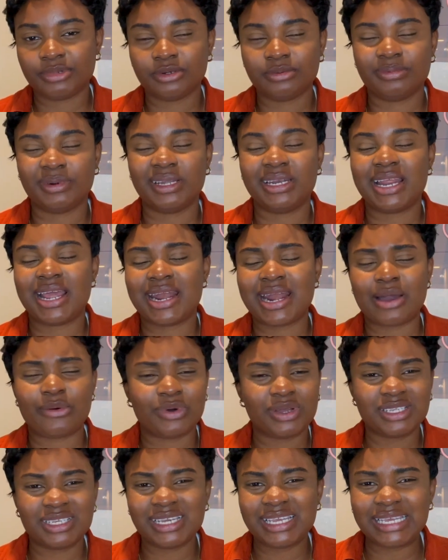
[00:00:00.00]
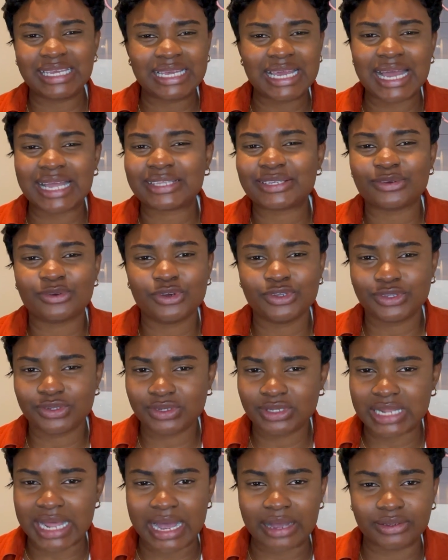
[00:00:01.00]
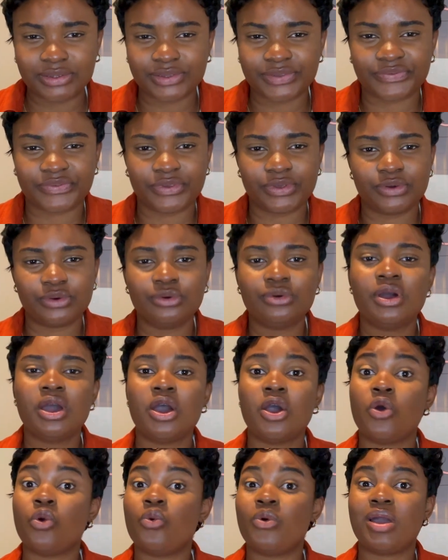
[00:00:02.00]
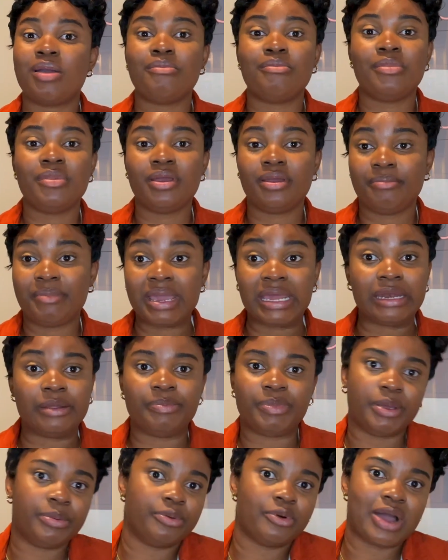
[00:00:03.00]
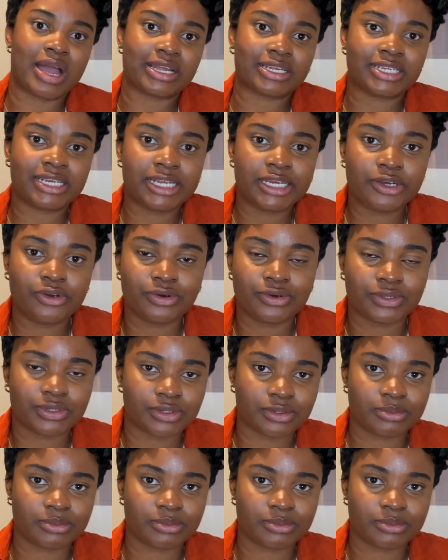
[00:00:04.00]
But then I wasn't eager to go to Downsview where many people actually go to,